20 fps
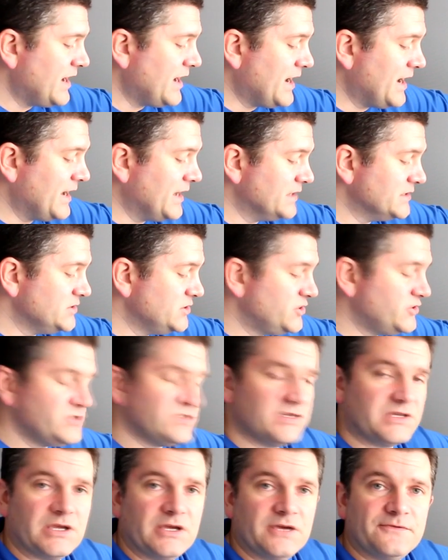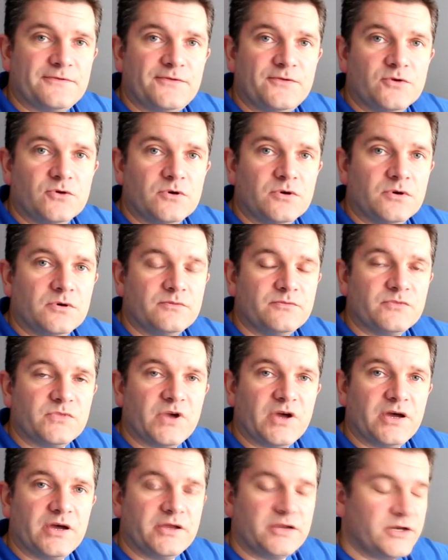and using it for
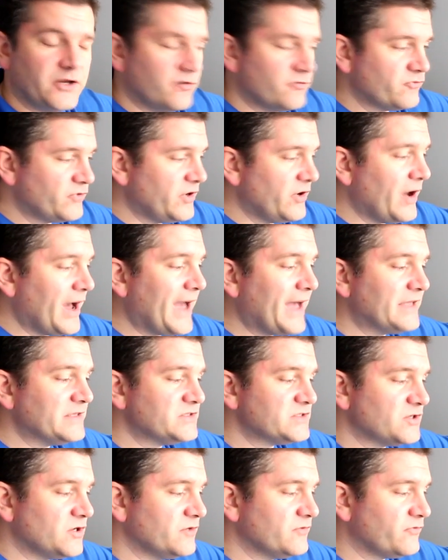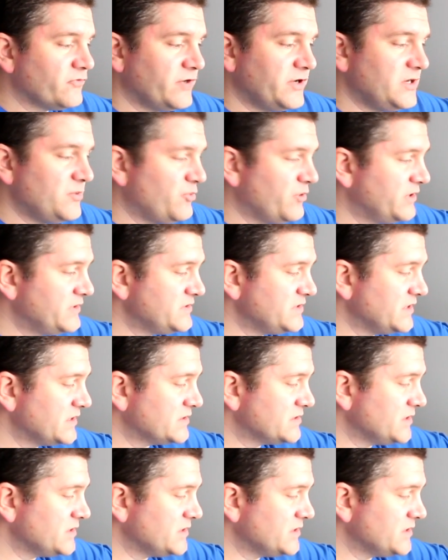real hands-on 3D printing.